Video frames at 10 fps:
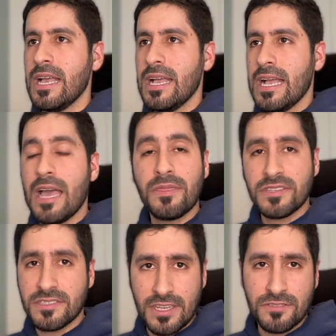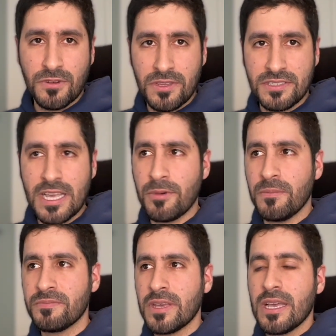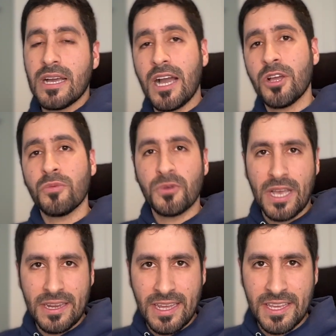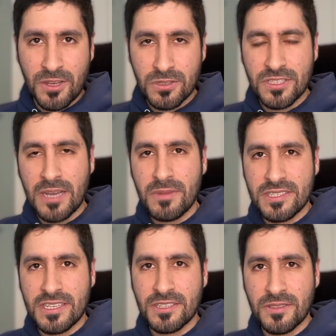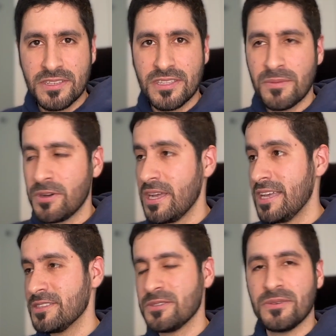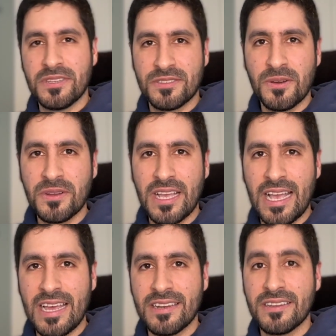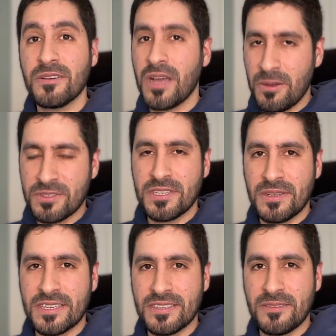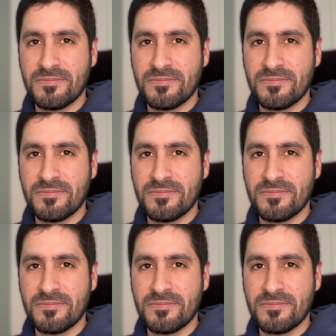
And this is it for this demo. I hope you had a good time listening to this demo and to this talk, and I will see you next time.